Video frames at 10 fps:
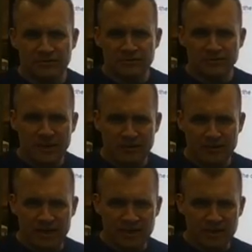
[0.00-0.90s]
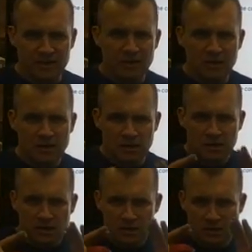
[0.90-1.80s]
This is about getting
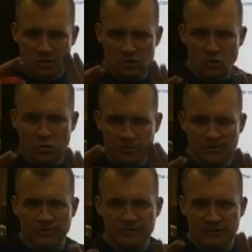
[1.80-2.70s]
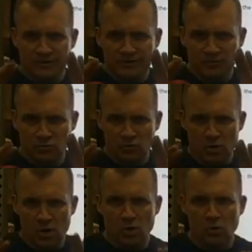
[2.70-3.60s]
your business, your
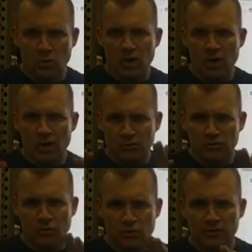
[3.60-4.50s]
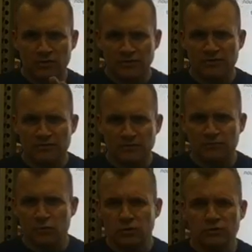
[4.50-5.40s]
ROI, return on investment
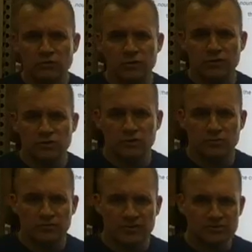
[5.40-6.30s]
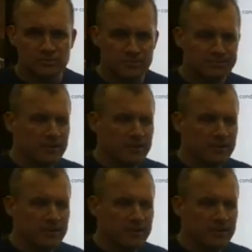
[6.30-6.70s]
for your trade show investment.